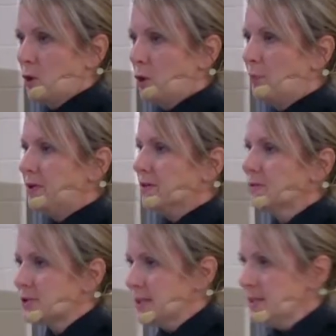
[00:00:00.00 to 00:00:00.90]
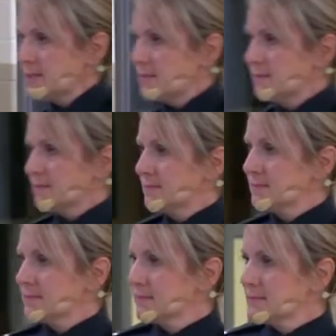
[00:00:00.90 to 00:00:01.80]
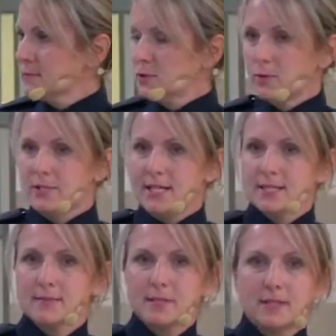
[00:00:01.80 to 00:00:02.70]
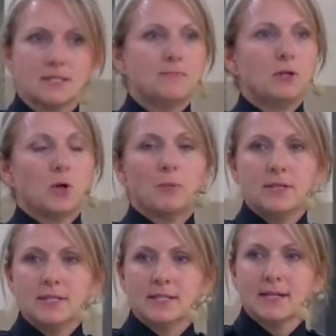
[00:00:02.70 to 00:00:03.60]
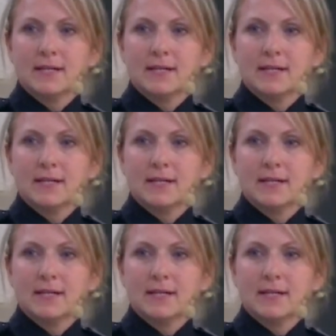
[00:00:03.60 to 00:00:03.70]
Open your own drinks. Don't take something that's been opened.